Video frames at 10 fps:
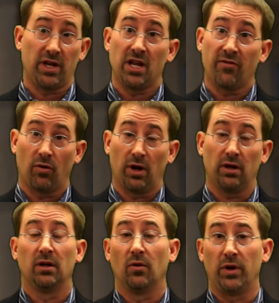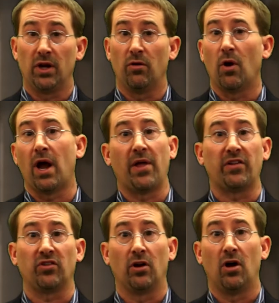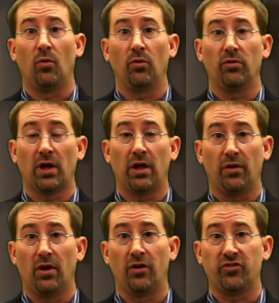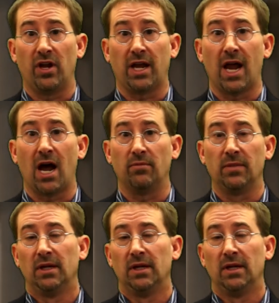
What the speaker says: different. We don't know how that's going to all shake out.